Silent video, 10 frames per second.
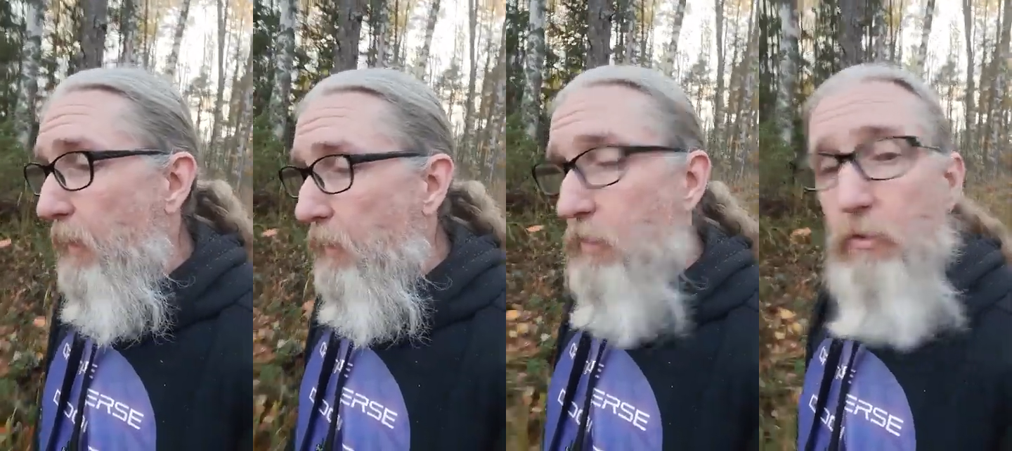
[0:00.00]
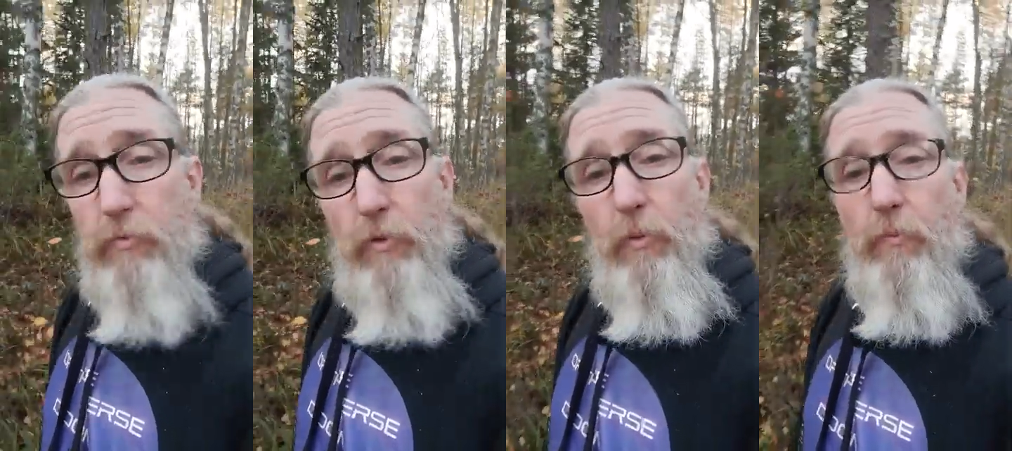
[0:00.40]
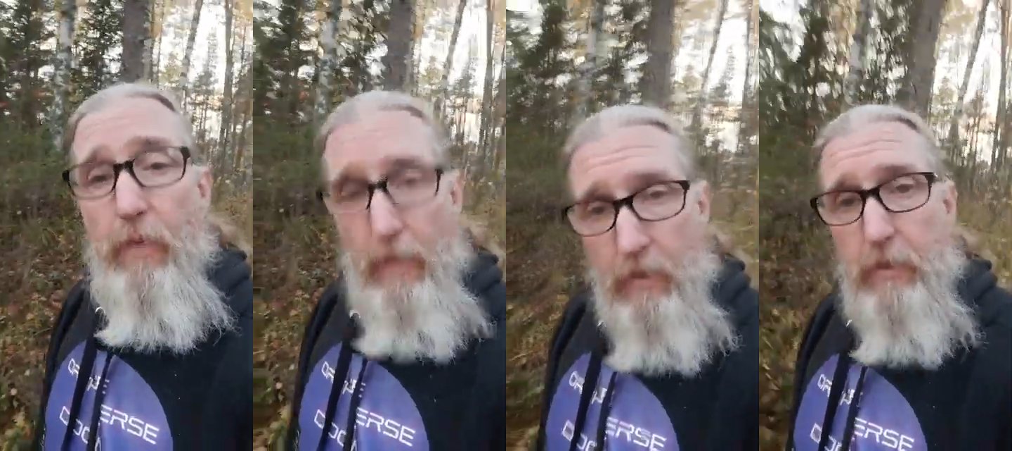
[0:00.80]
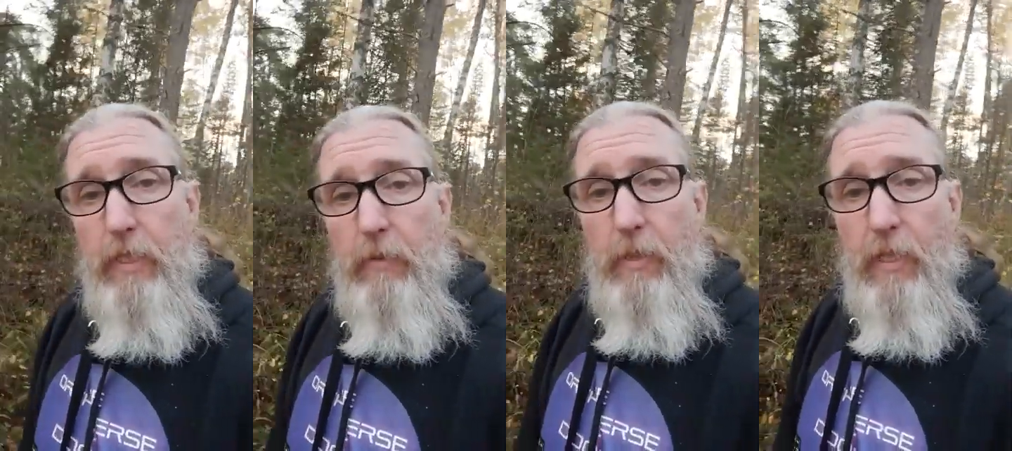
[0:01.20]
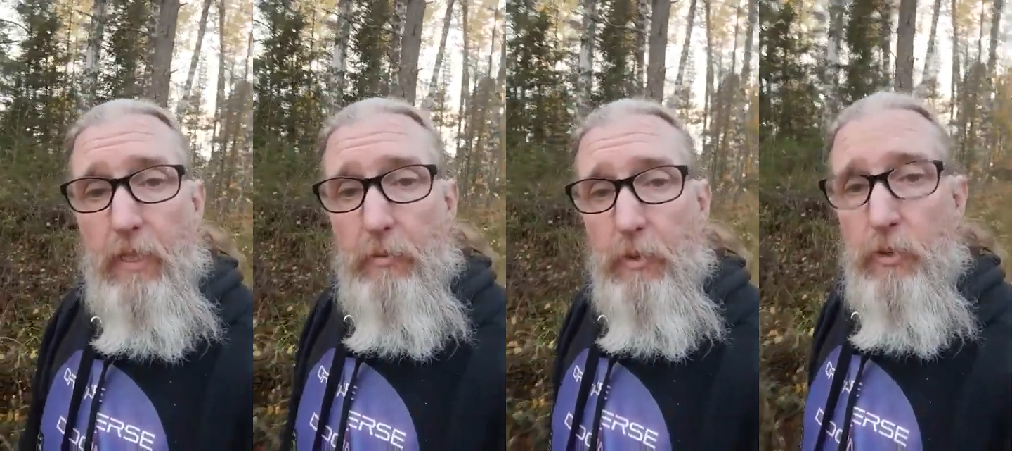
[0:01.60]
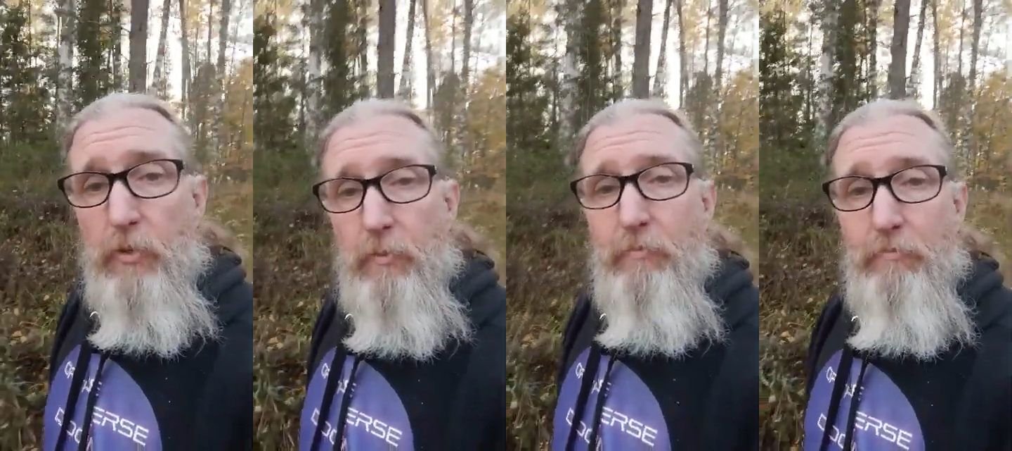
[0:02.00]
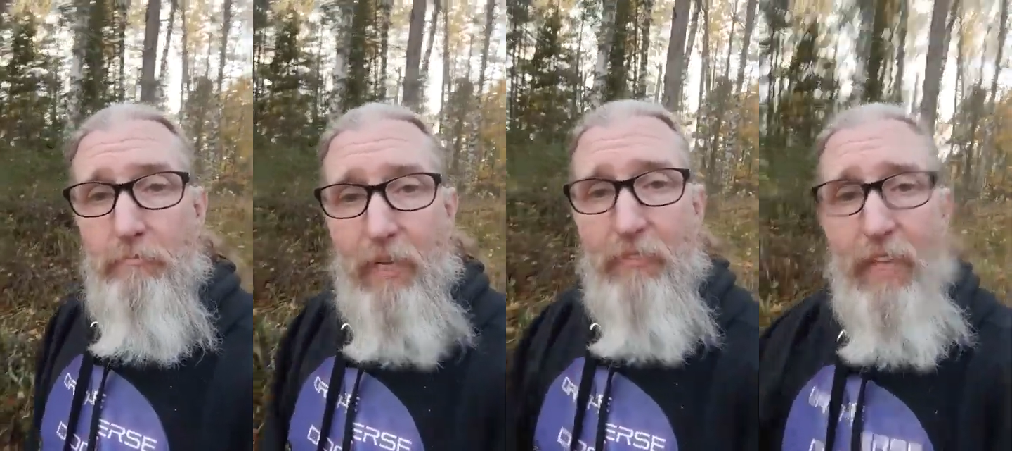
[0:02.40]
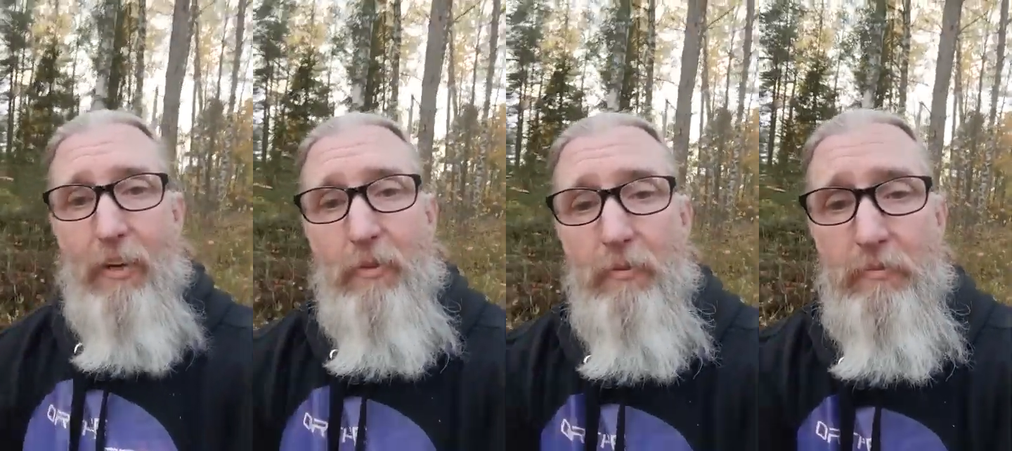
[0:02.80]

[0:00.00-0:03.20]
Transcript: and useful. See you in the next one soon. Bye for now.